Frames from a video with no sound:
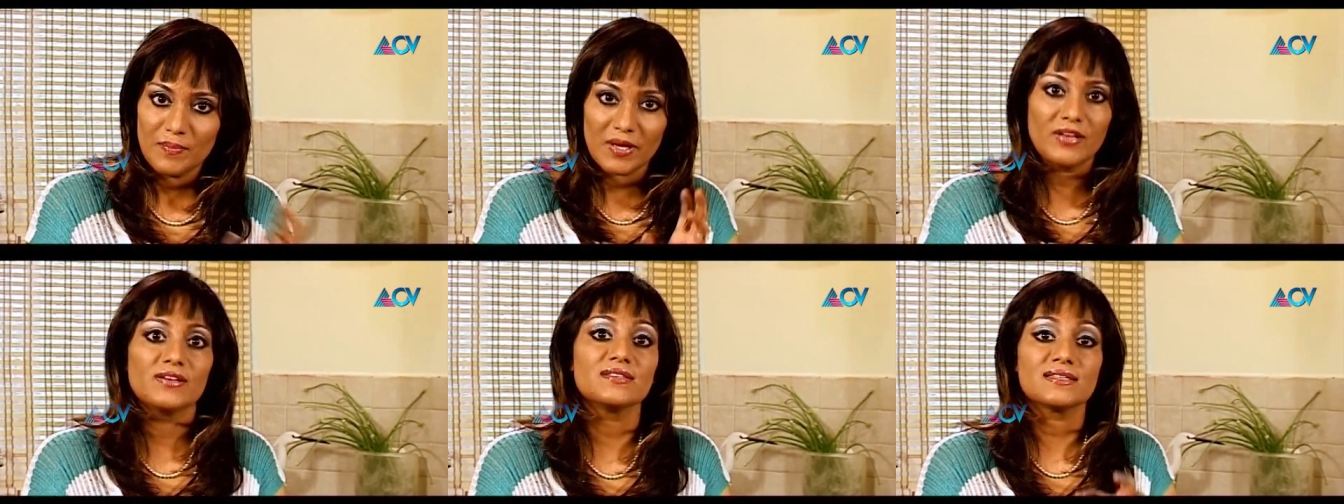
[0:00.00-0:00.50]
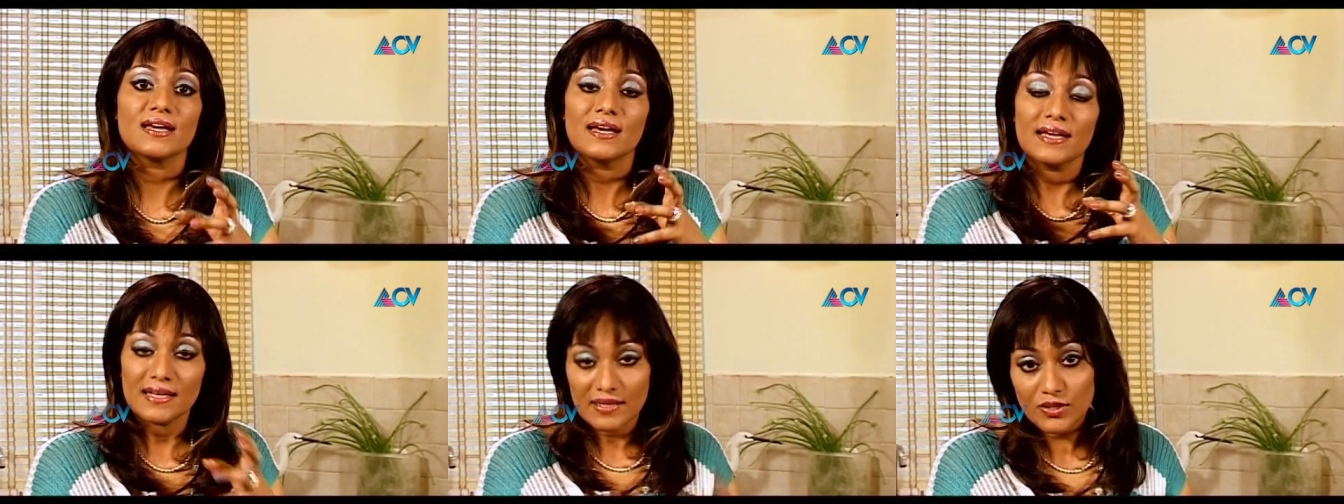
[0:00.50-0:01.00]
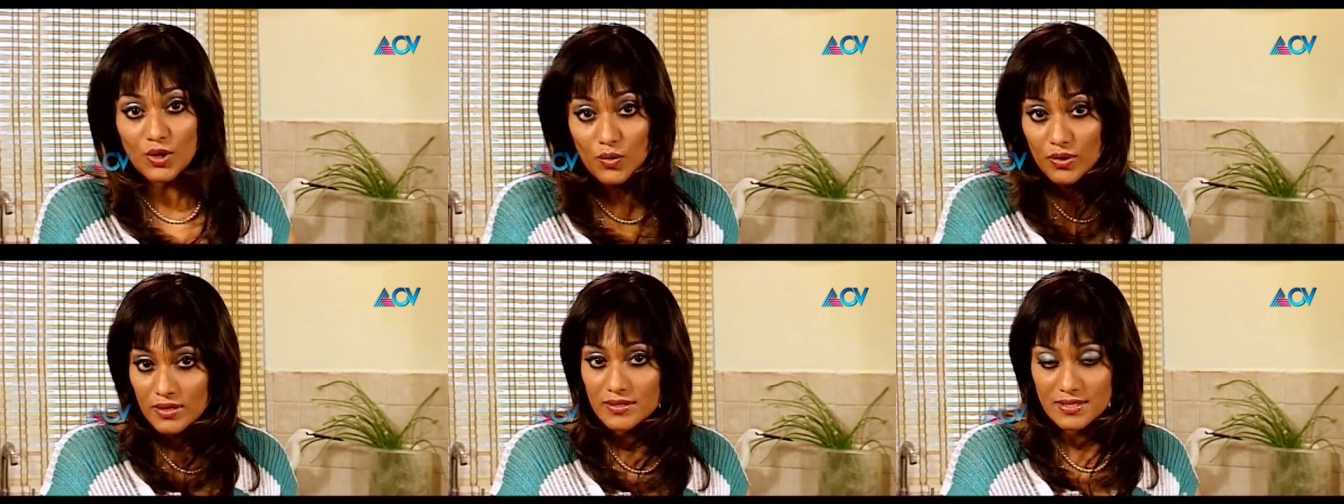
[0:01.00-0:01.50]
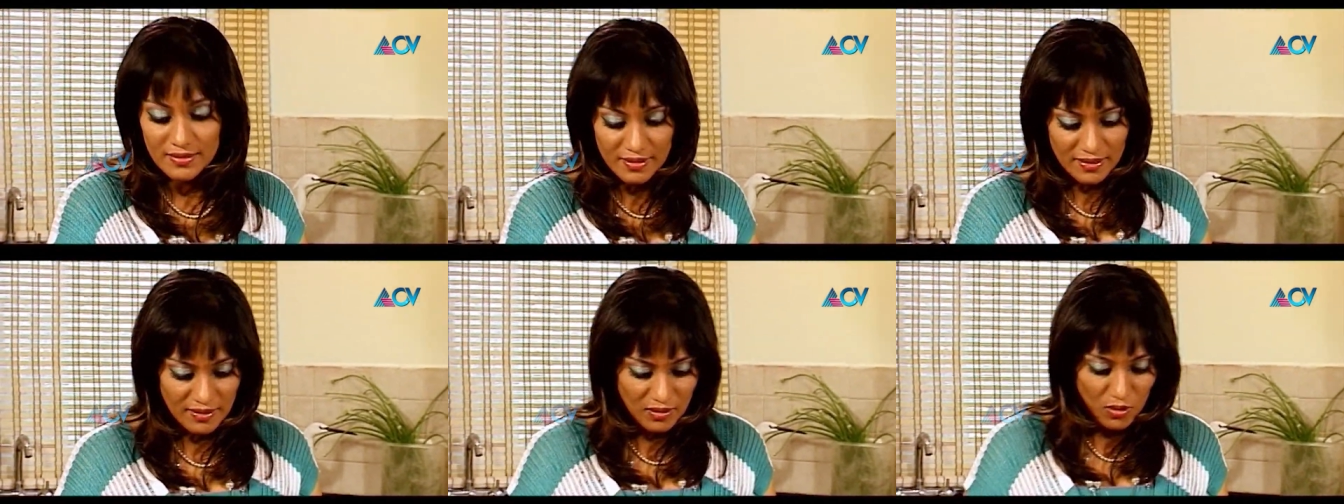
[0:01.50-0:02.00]
because yogurt
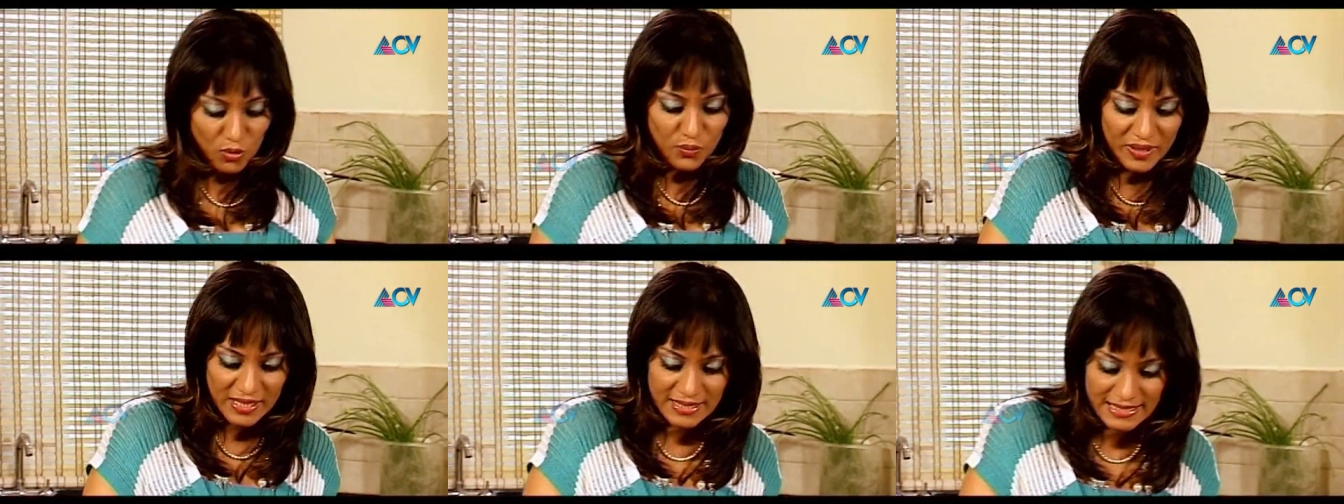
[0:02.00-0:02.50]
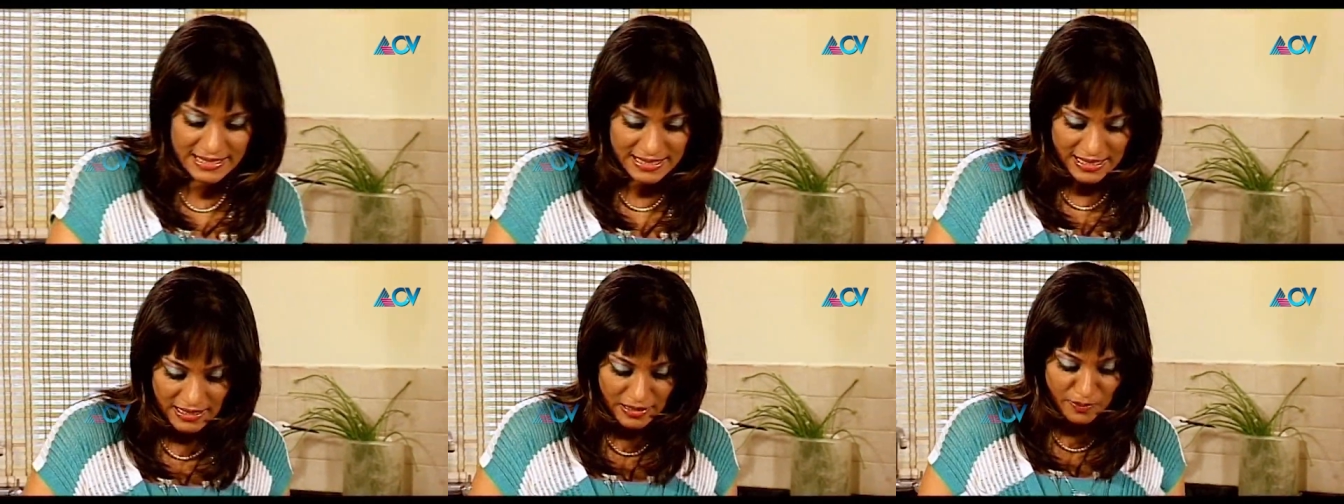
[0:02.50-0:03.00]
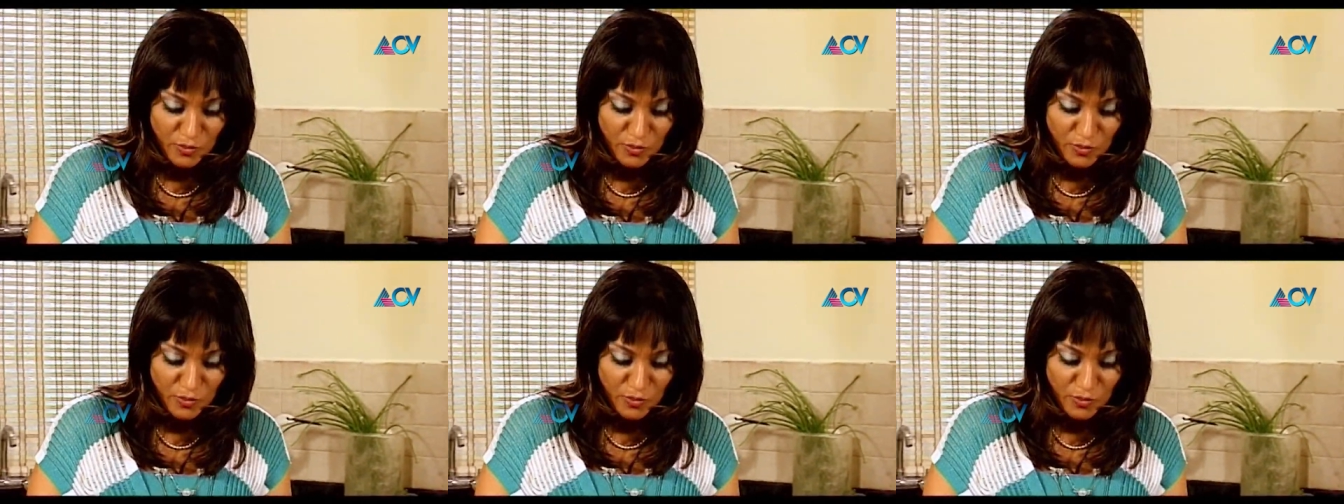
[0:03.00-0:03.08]
always uh,